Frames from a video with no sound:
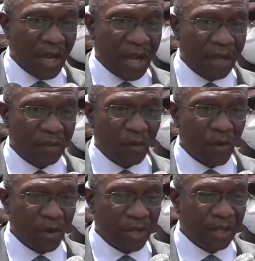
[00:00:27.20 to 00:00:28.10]
And
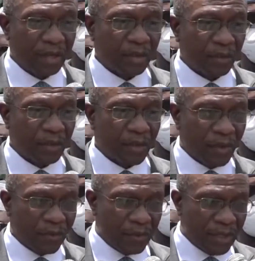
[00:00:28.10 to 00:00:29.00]
working with
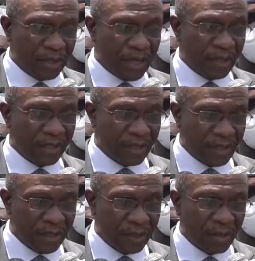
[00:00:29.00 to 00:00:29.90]
government, and in this
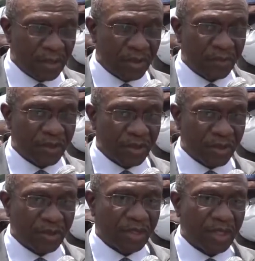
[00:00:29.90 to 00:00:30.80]
case, Minister of
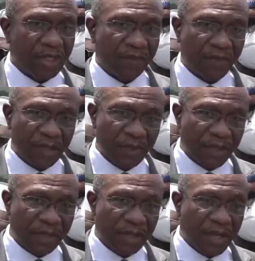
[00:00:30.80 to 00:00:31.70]
Industry, Trade and
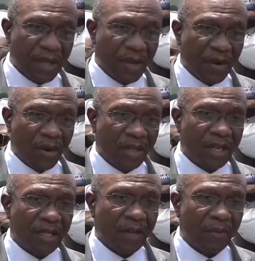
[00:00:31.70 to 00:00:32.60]
Investment, under
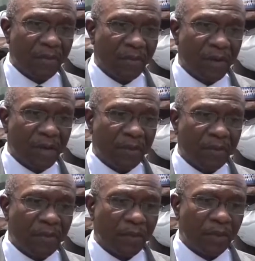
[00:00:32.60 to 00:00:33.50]
their
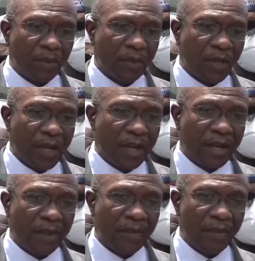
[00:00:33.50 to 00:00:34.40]
sugar
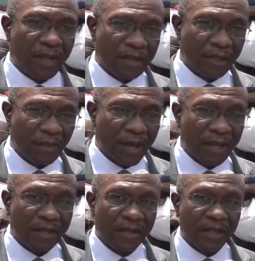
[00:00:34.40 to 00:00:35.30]
master
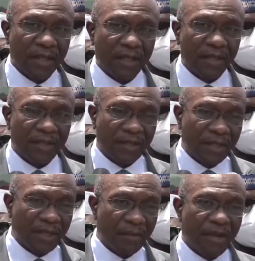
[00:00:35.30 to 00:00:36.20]
plan, is
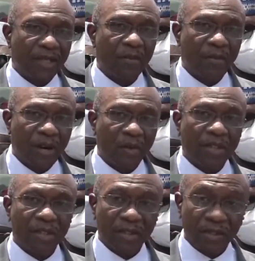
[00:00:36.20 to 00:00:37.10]
thinking about a backward
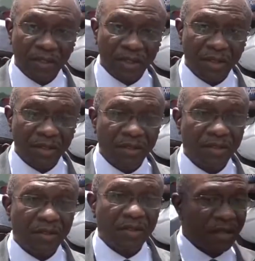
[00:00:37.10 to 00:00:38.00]
integration.
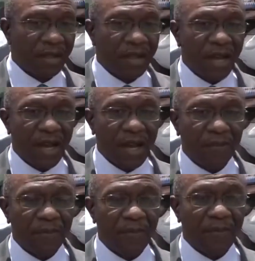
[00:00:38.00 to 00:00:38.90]

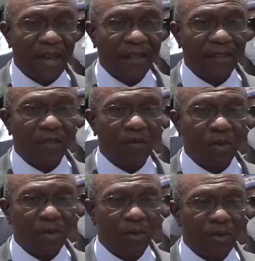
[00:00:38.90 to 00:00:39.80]
That we
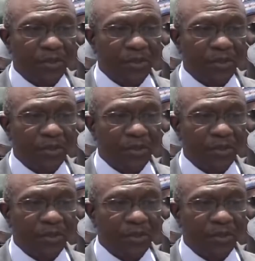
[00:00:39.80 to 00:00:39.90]
will be